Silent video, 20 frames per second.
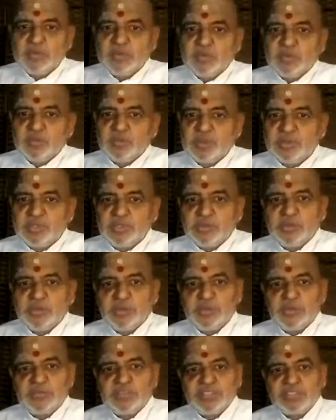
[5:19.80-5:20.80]
what to do
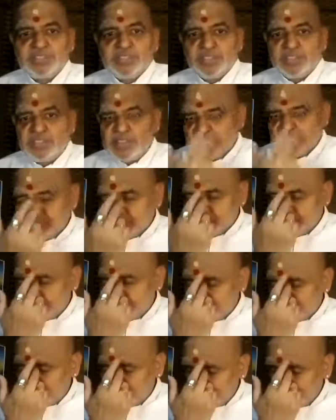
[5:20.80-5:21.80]
if the charioteer
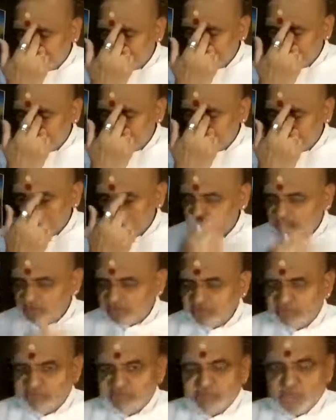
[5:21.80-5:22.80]
cannot handle the
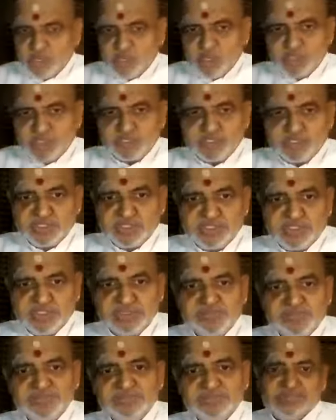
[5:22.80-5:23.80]
horses.
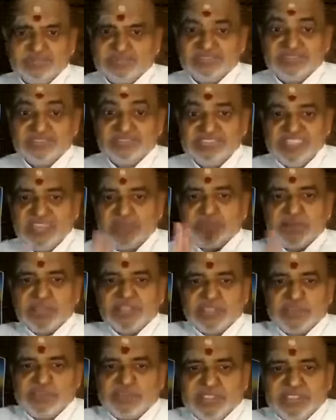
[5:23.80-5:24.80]
That
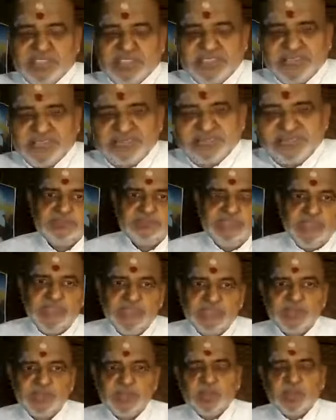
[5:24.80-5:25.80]
perception.
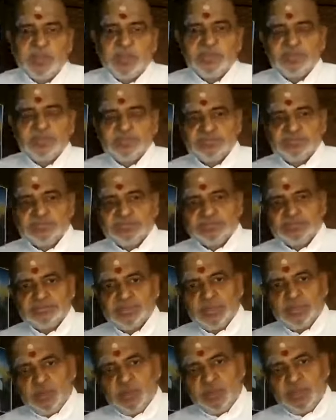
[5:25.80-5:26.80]
So,
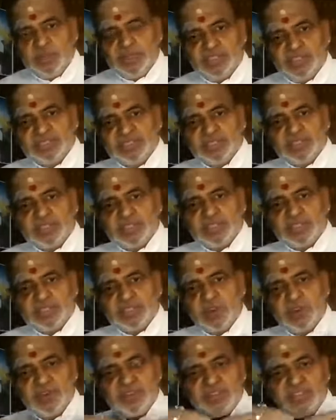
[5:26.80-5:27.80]
though it is
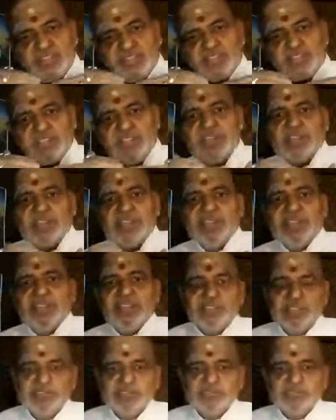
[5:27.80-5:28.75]
told very clearly,